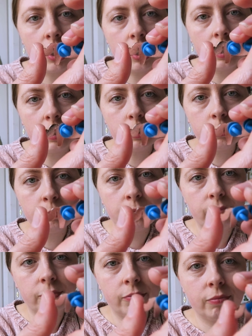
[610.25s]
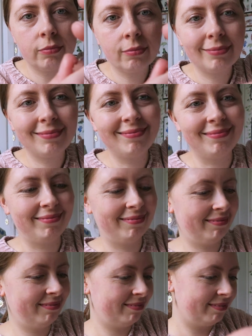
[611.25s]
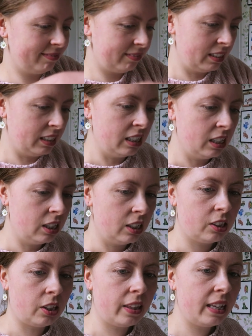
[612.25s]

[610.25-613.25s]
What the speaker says: cute. So